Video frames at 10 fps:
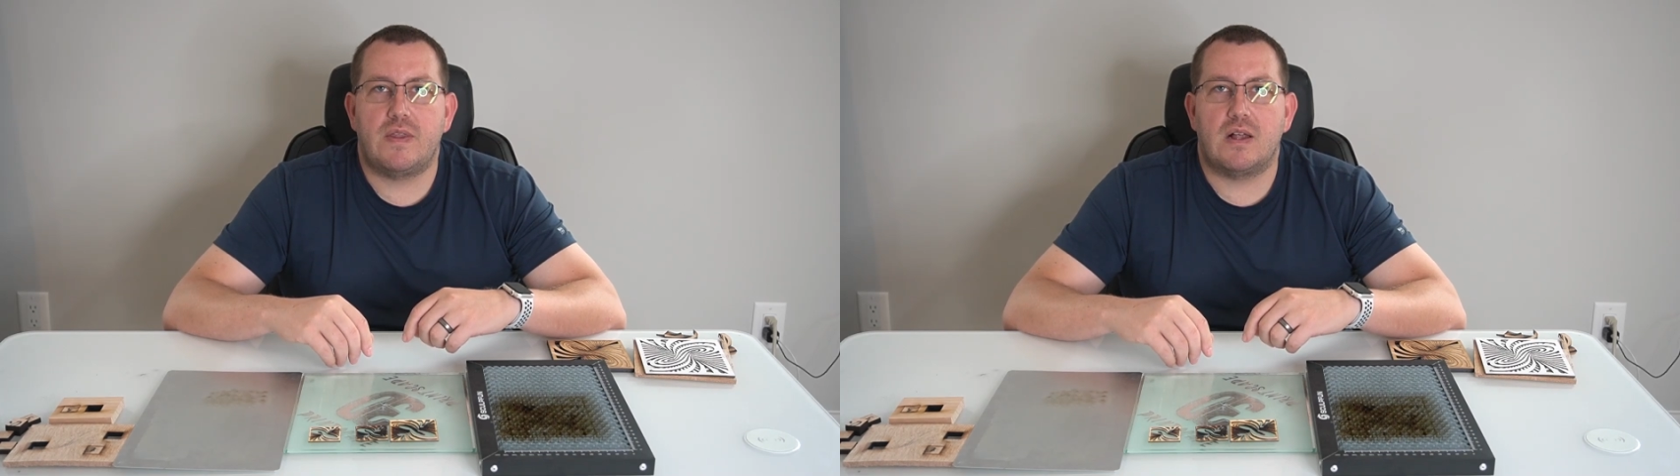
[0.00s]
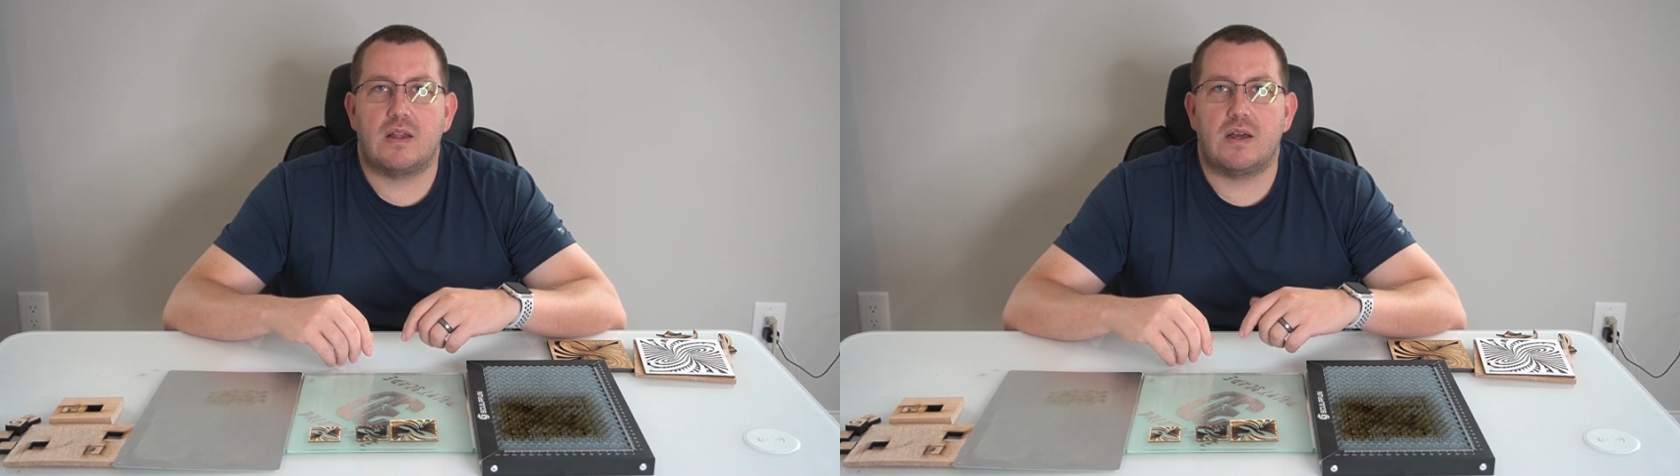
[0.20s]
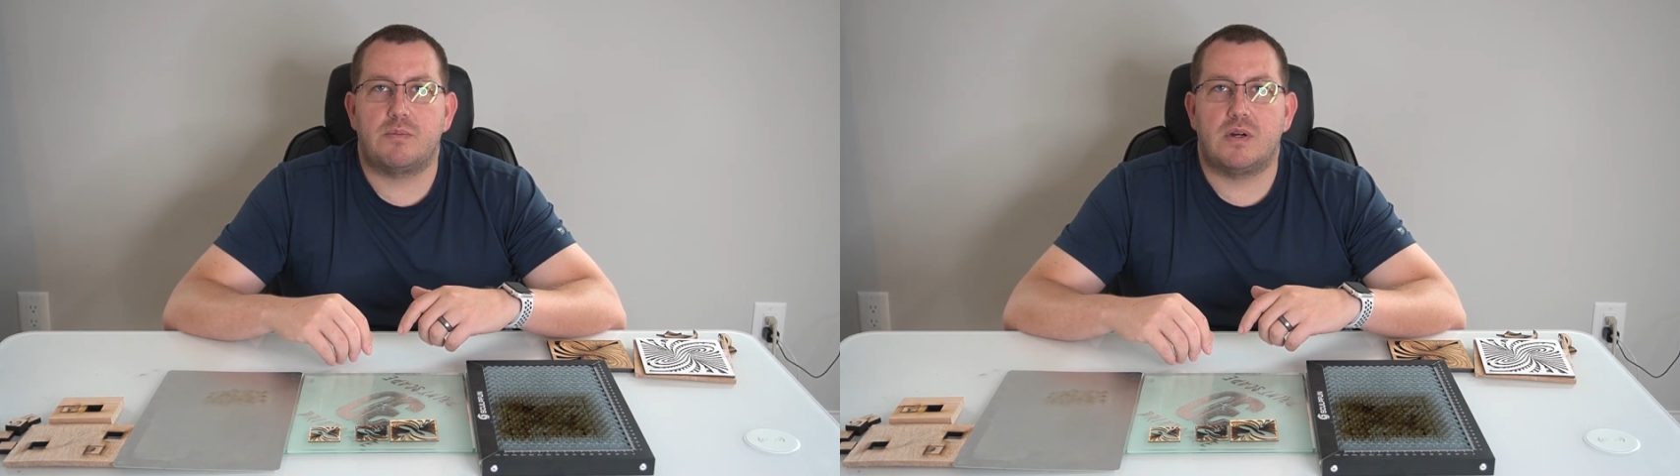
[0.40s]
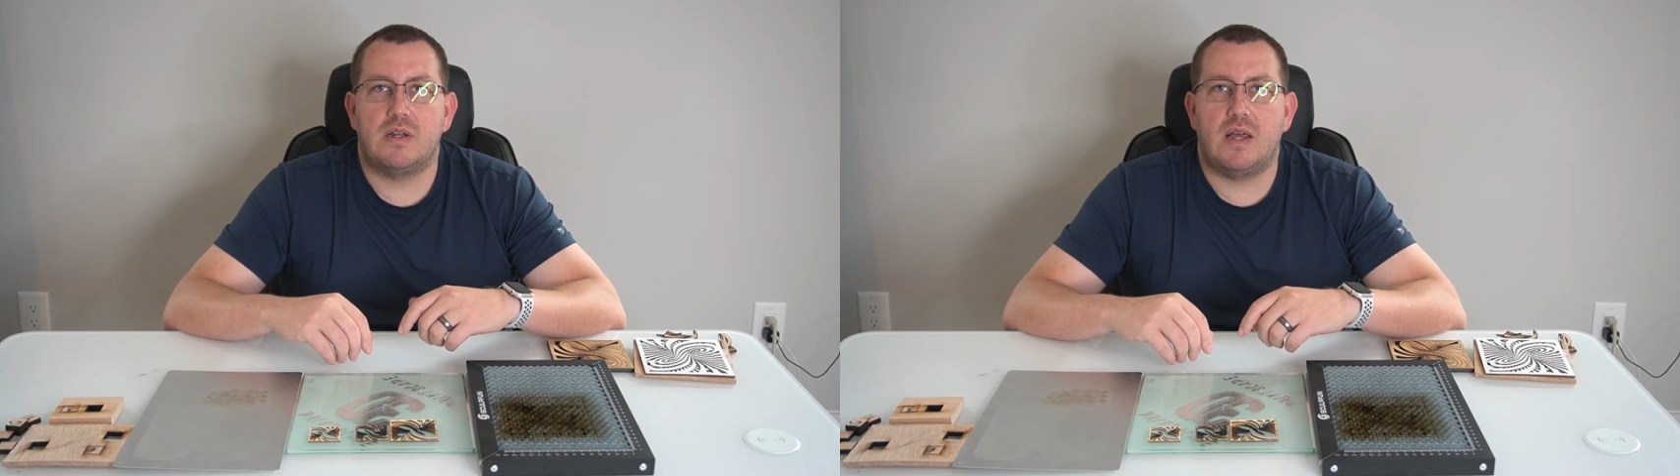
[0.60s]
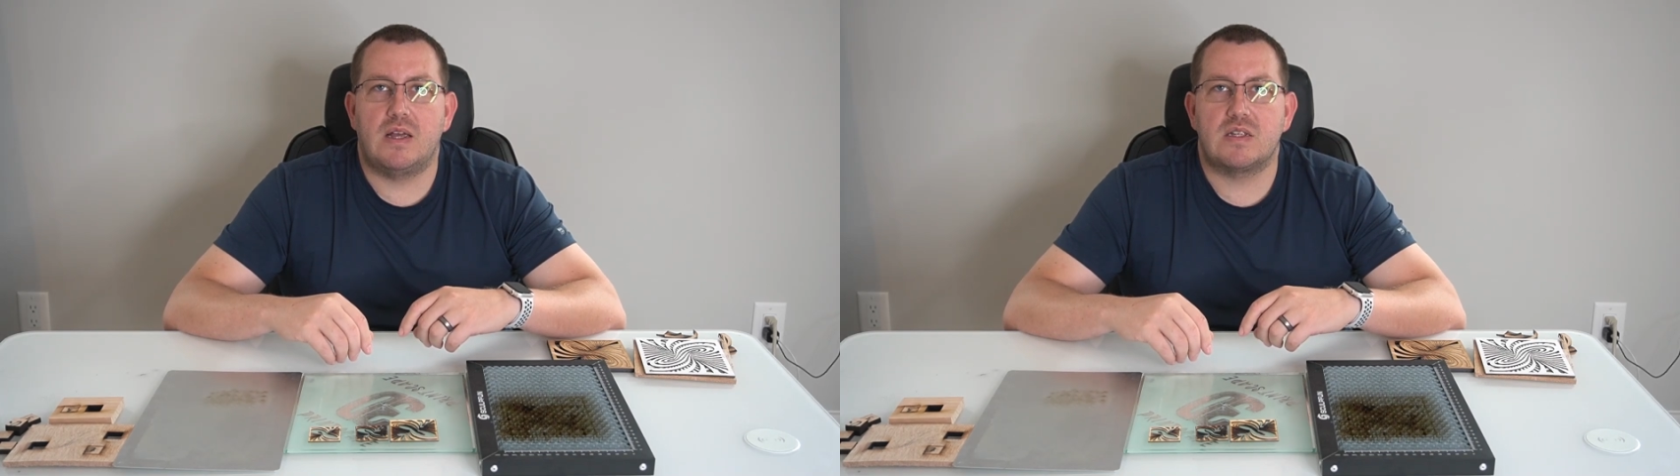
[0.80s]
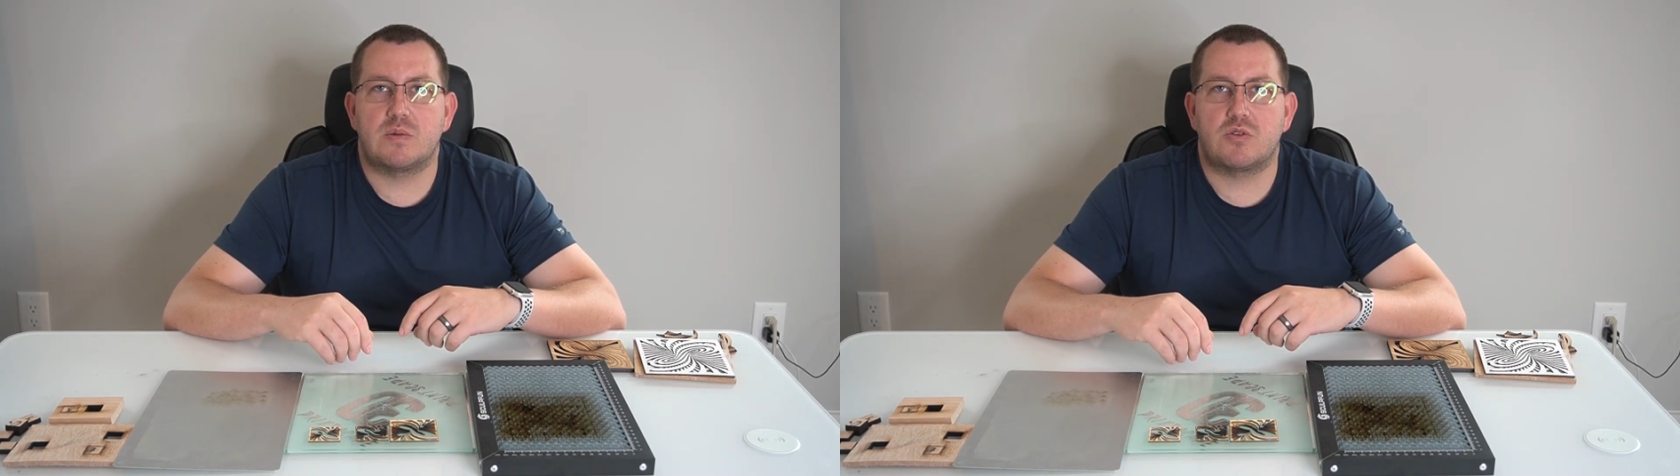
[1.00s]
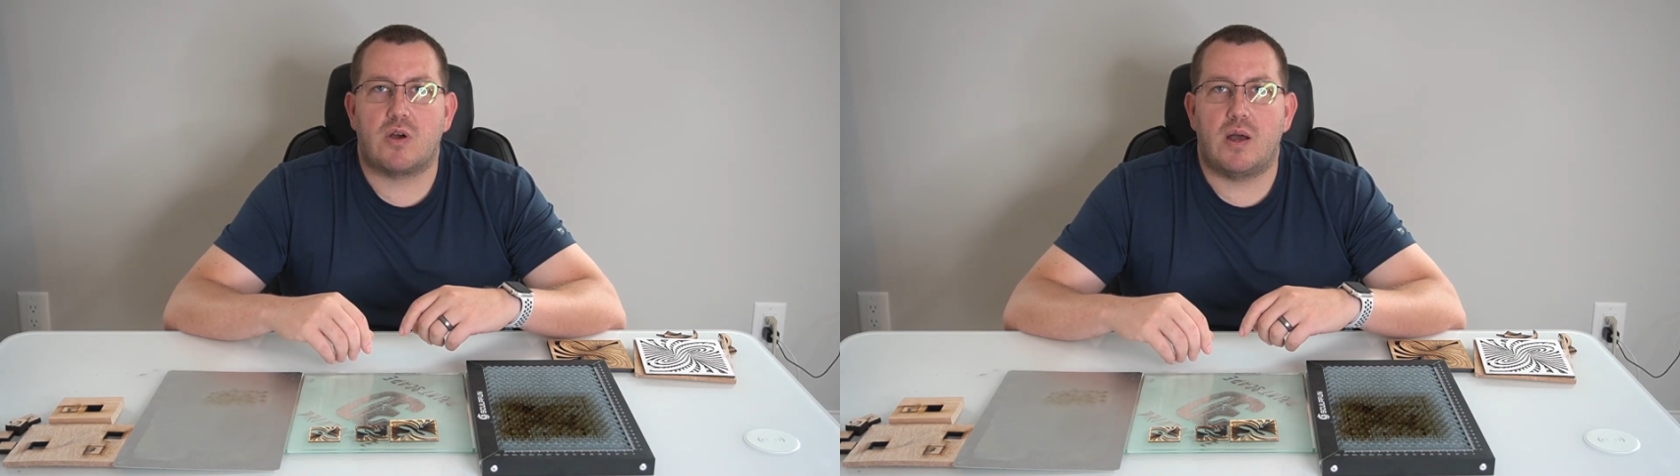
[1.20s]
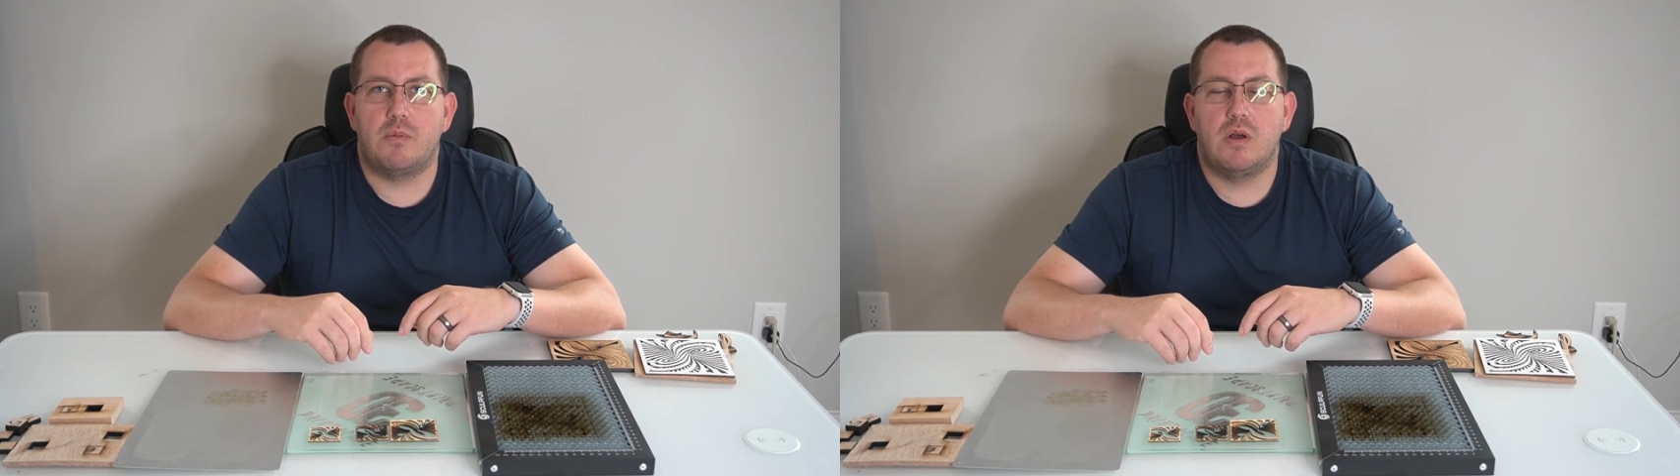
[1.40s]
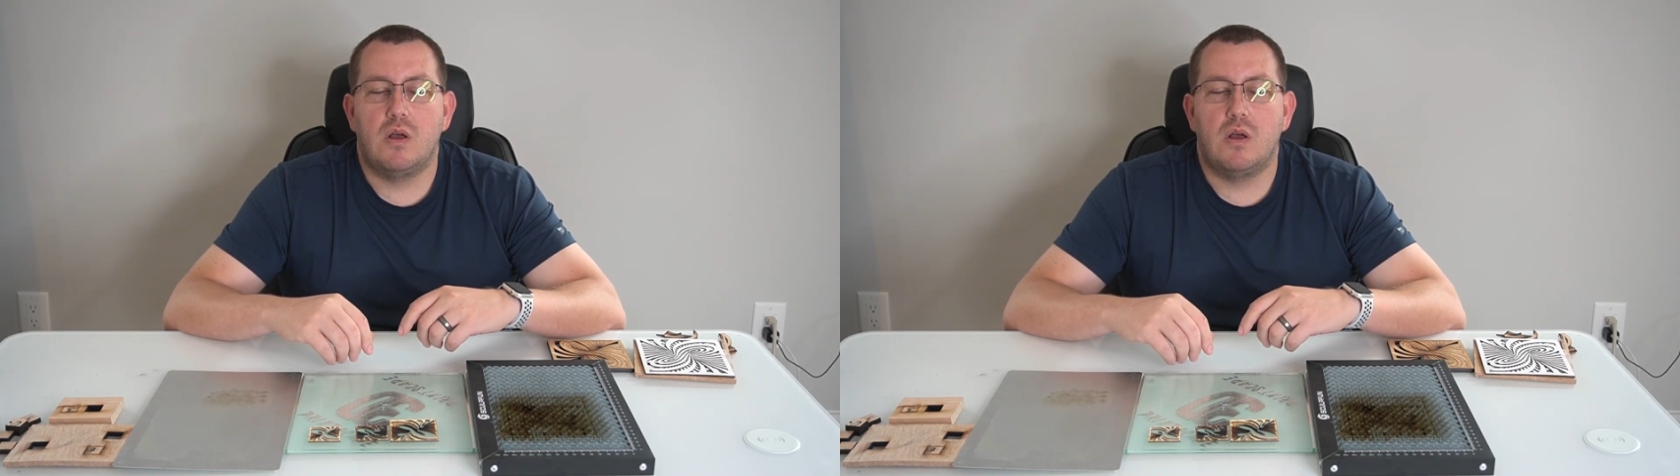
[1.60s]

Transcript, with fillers: hit that like button and subscribe.